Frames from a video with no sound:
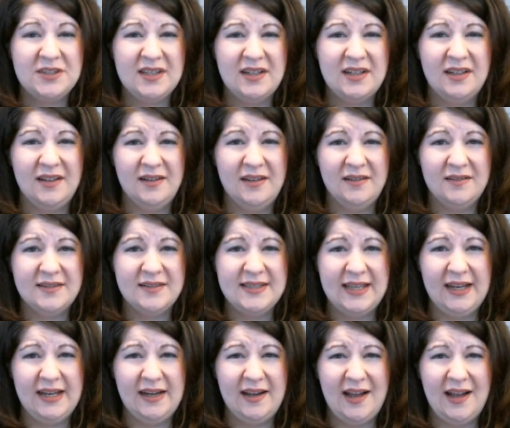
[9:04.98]
gonna
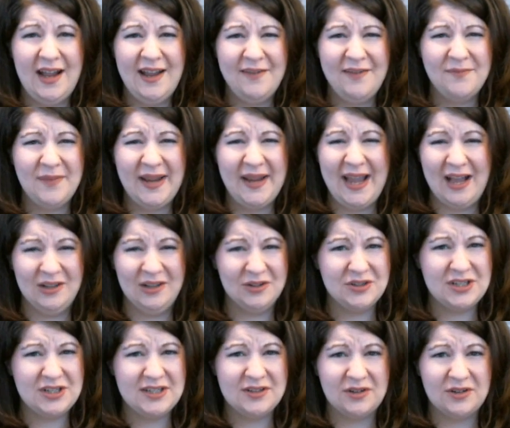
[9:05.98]
say I have my
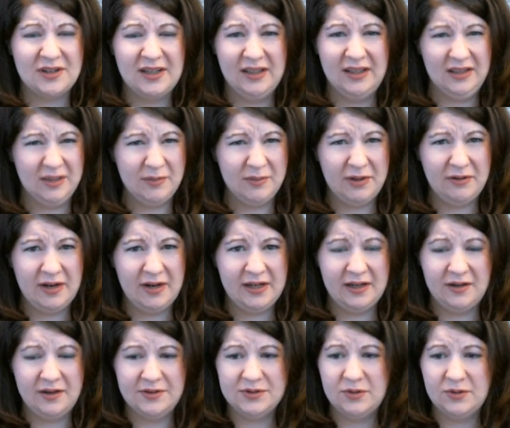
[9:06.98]
allergies are killing me right
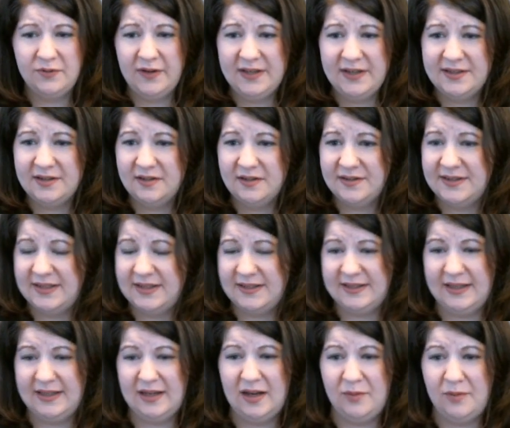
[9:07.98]
now. So if I start
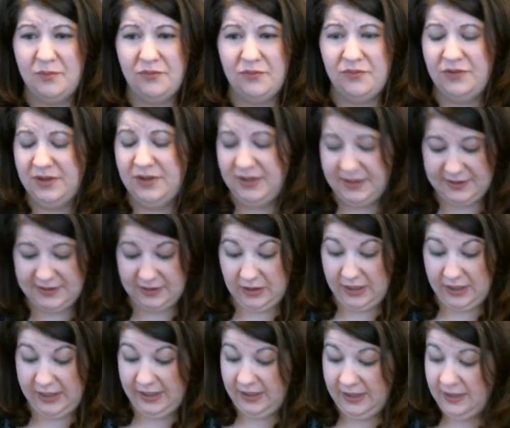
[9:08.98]
sneezing, I'm really
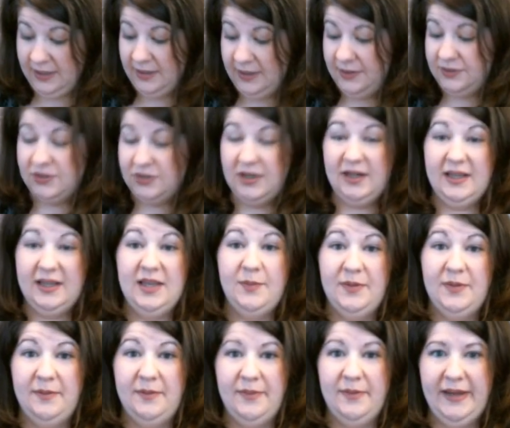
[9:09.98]
sorry. Try to keep
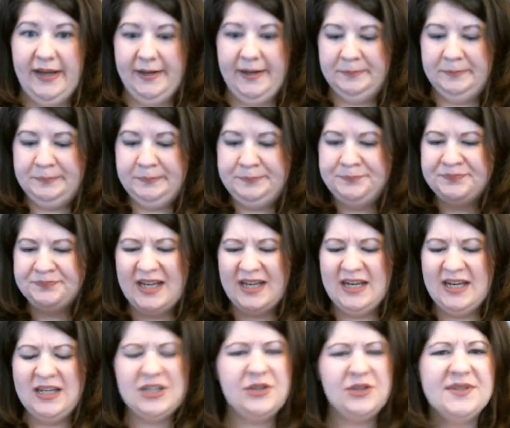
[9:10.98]
it at bay. I
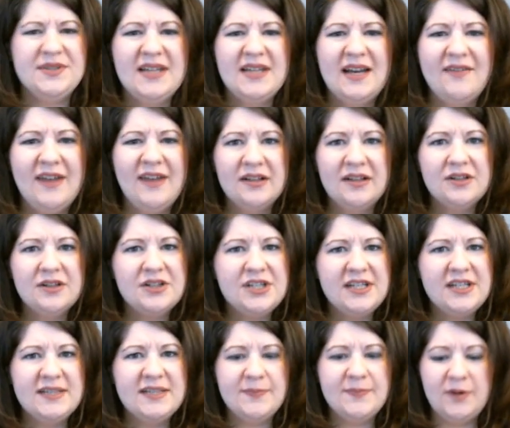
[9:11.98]
didn't used to have
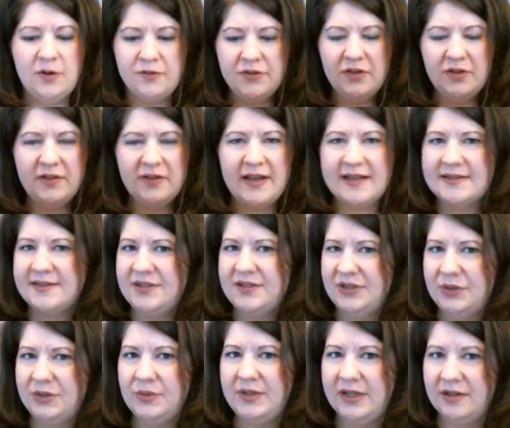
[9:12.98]
allergies, but over the last
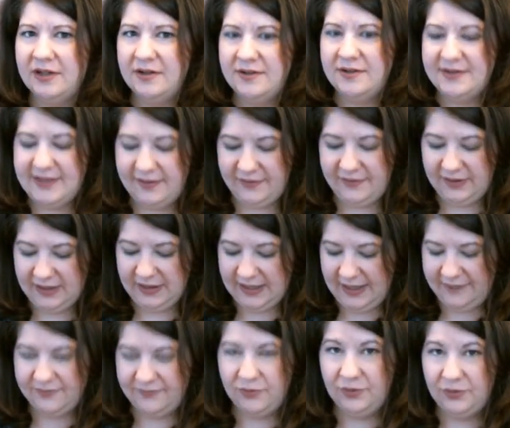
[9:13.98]
two years, I feel like
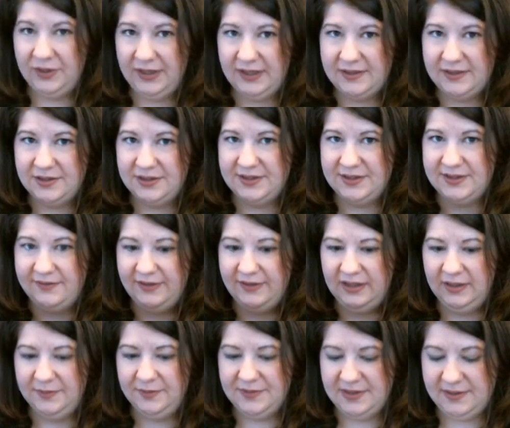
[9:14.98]
I've really just
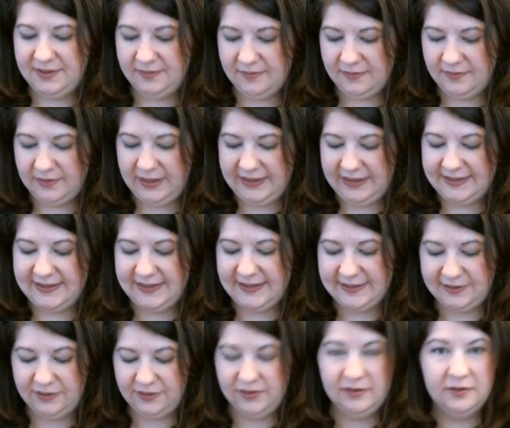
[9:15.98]
developed like
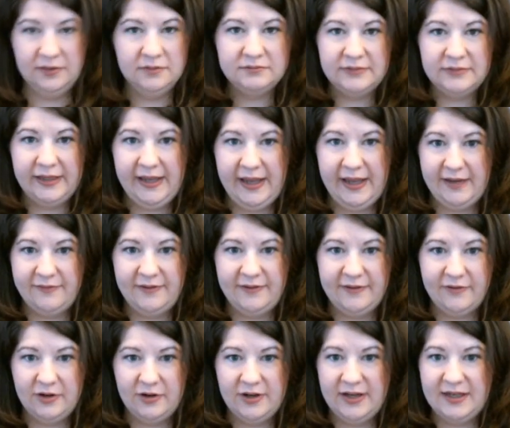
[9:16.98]
seasonal, like hay
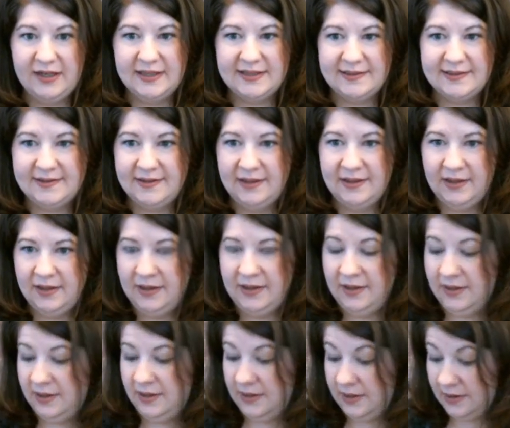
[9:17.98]
fever, and it's
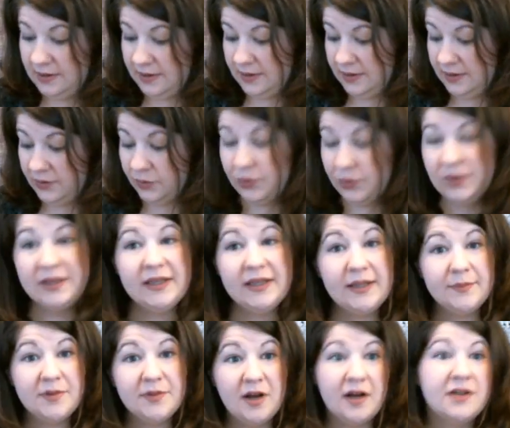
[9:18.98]
really
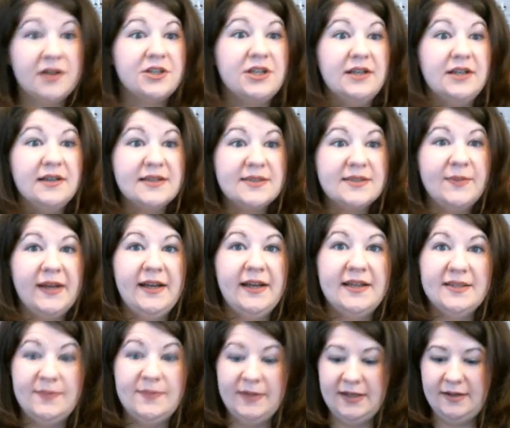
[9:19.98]
obnoxious. My
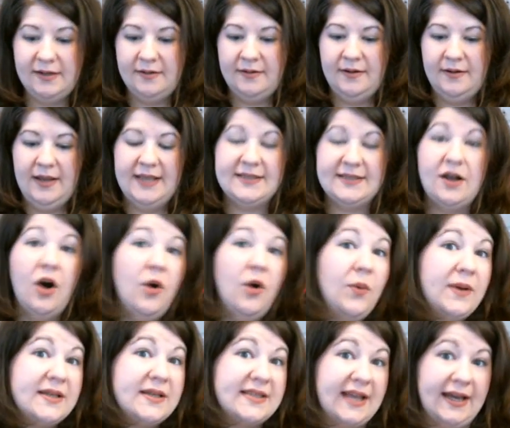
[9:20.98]
husband has
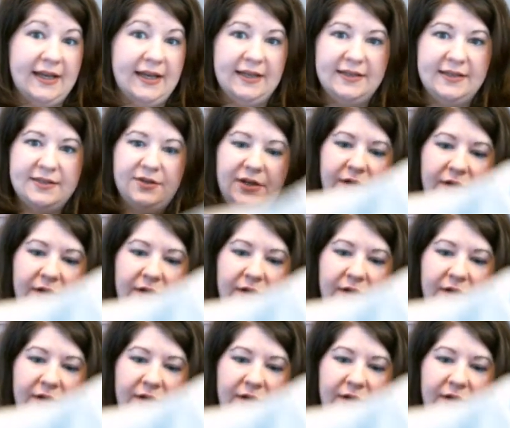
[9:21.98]
always had it, so now